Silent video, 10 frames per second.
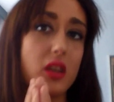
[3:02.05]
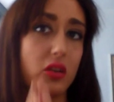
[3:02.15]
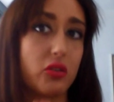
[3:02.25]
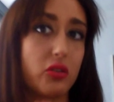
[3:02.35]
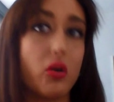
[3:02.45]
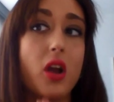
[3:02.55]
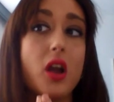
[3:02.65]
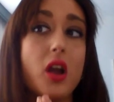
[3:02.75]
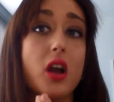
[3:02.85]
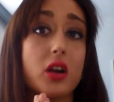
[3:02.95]
So,
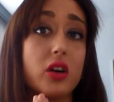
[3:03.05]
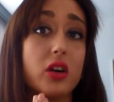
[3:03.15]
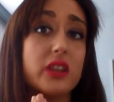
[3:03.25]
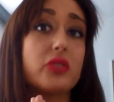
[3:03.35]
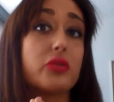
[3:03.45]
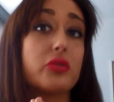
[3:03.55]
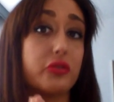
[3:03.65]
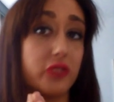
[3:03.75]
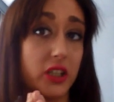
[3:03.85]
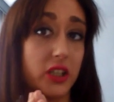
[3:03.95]
going to
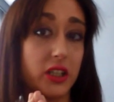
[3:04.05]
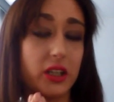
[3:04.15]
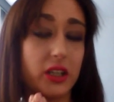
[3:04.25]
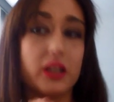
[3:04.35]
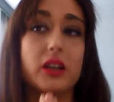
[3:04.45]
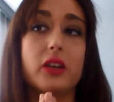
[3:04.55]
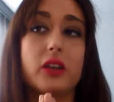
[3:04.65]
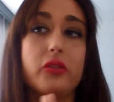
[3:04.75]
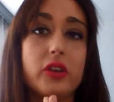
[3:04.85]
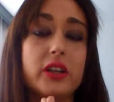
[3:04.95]
third,
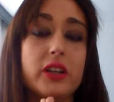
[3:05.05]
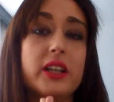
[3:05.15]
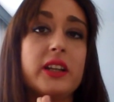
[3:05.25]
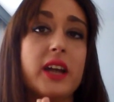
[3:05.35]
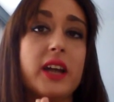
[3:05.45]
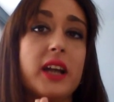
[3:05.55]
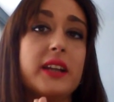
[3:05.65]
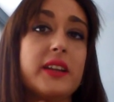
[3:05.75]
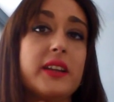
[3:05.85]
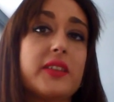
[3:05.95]
third in
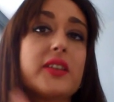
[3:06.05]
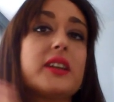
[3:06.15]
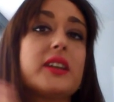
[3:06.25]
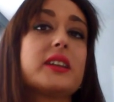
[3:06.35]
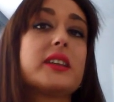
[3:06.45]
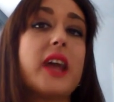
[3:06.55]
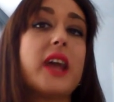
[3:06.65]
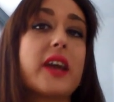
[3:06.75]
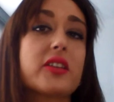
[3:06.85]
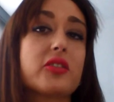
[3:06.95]
Italian is
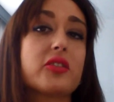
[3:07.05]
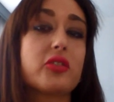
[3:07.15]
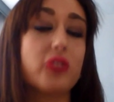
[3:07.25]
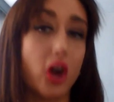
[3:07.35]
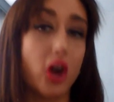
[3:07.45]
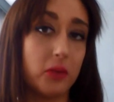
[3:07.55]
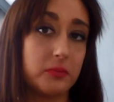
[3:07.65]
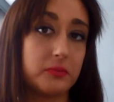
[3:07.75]
terzo.